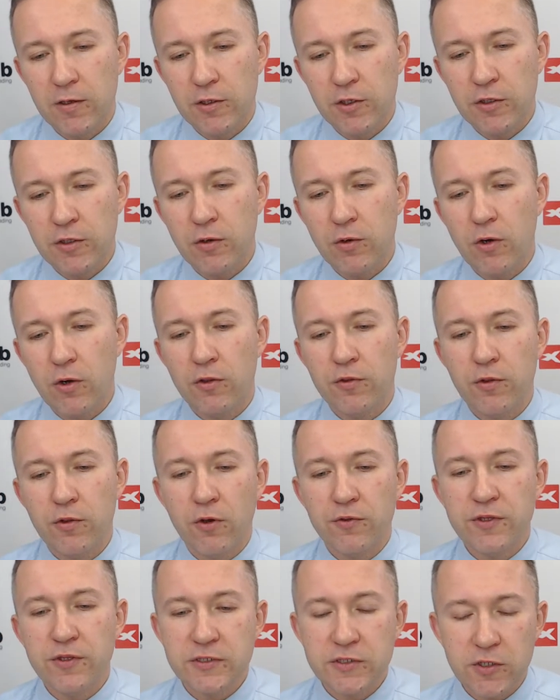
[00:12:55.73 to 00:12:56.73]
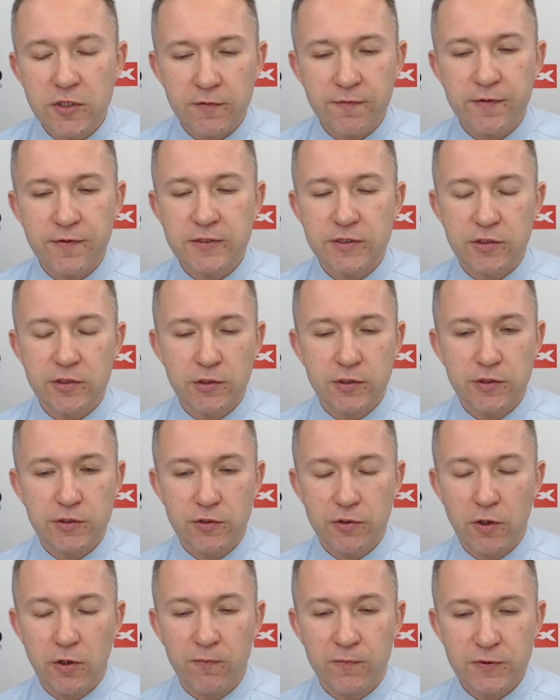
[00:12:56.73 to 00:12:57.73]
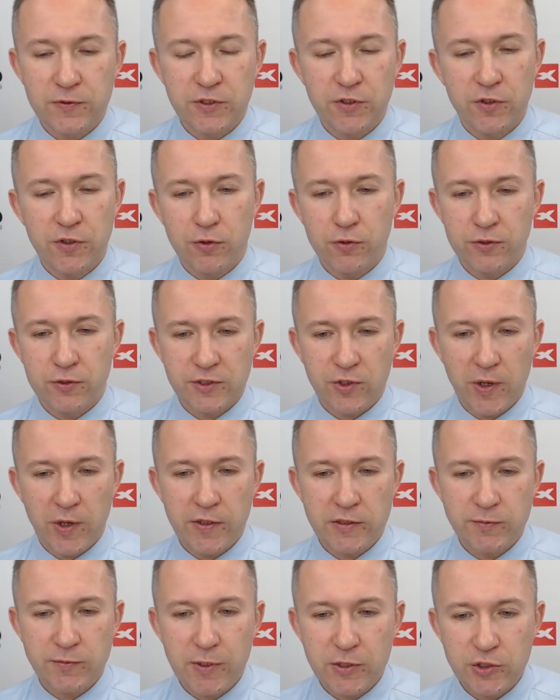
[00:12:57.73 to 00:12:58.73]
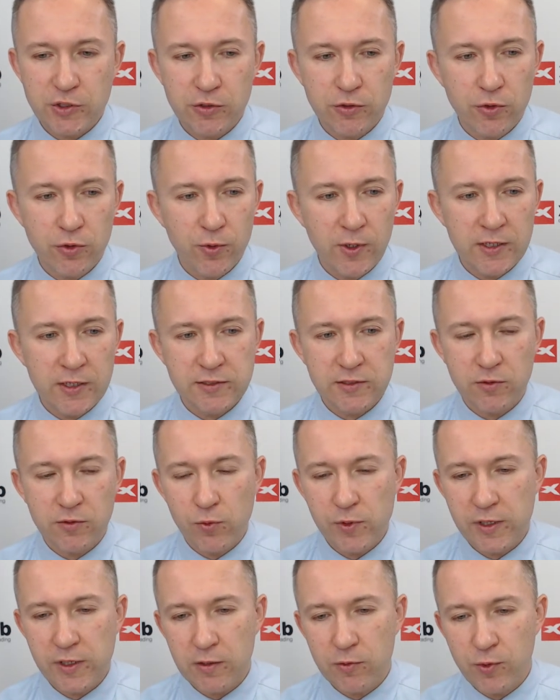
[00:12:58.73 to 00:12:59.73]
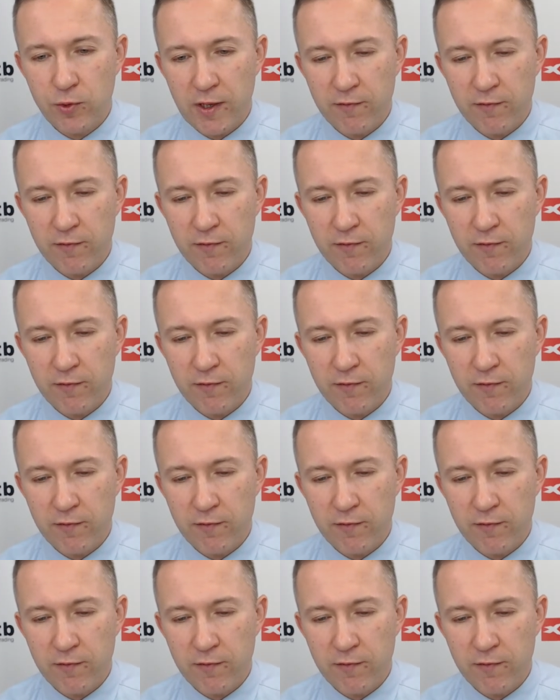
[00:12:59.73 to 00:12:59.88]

You know, on the surface, it obviously looks great, especially in the US. We